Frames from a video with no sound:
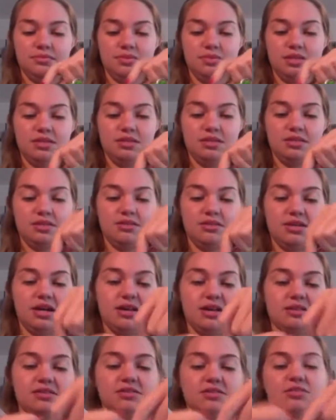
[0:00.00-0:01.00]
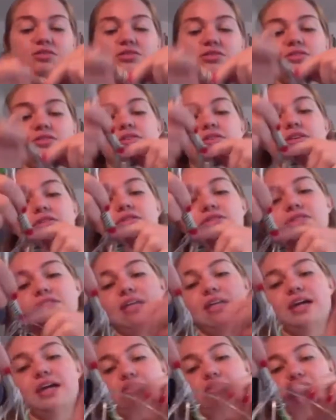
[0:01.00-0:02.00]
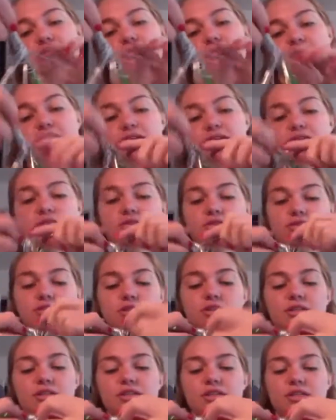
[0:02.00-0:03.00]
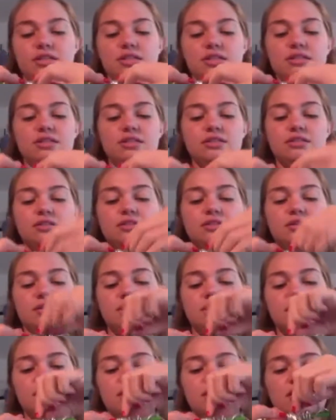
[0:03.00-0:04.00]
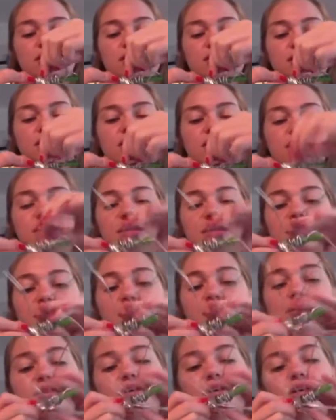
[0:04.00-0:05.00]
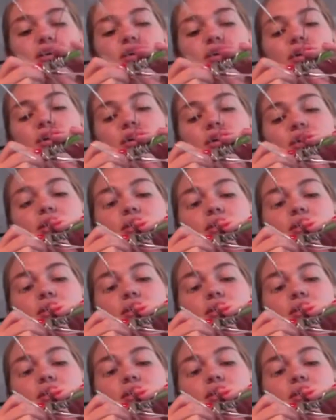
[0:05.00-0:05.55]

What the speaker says: So yeah, so you're noticing how this part of the trunk is getting thicker,